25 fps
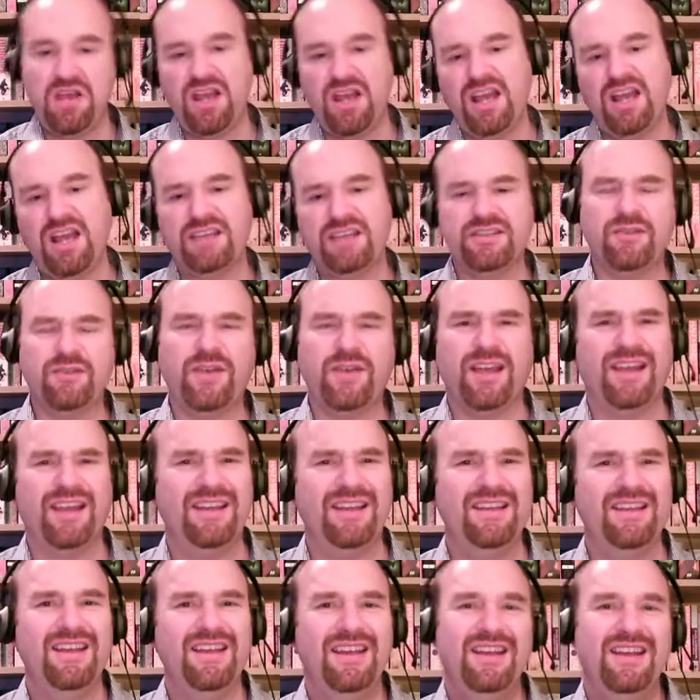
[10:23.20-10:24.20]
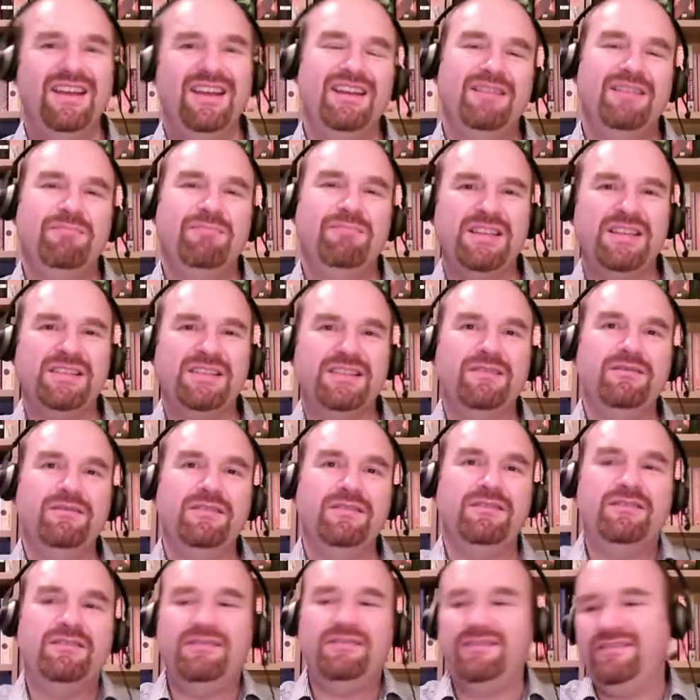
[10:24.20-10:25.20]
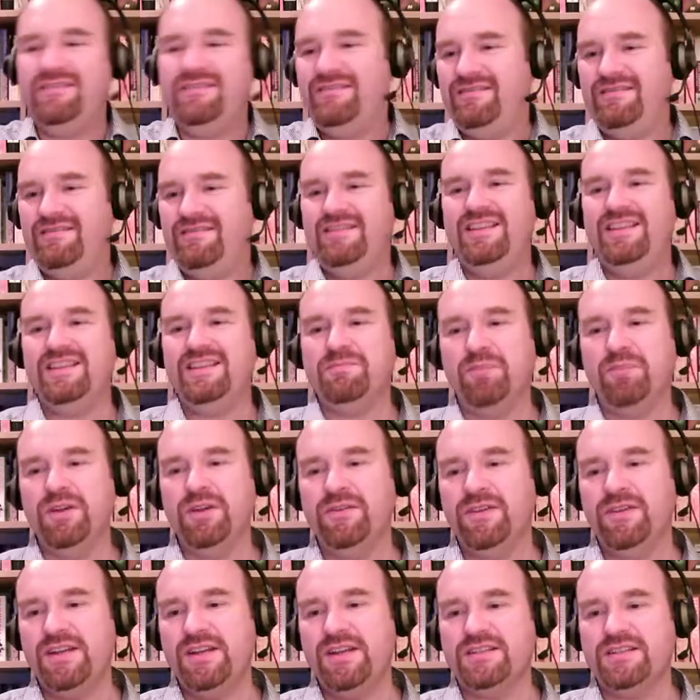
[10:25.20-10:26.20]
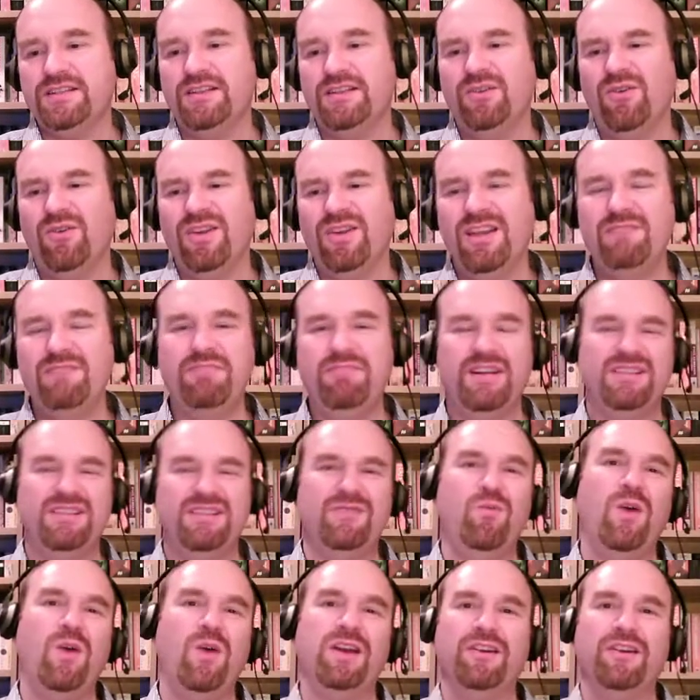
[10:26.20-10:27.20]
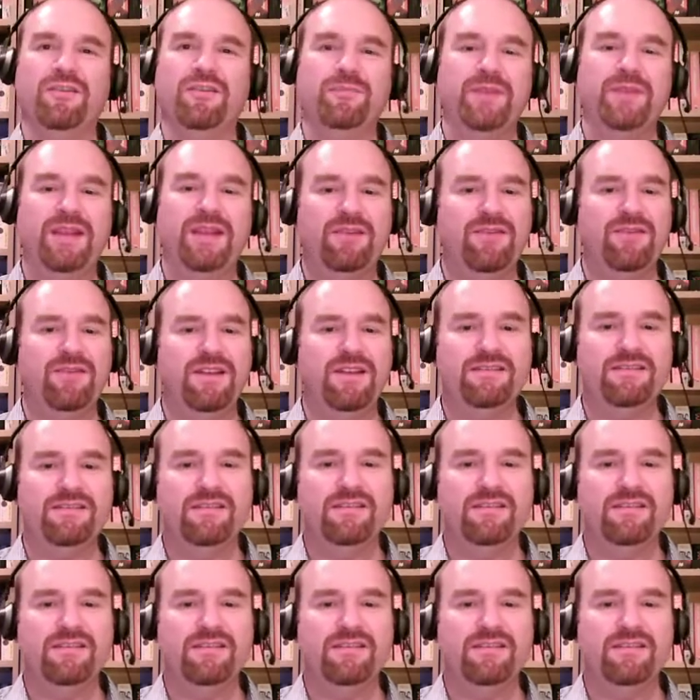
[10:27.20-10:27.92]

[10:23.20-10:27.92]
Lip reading: That's okay. But this period is annoying, but it's a one-off period.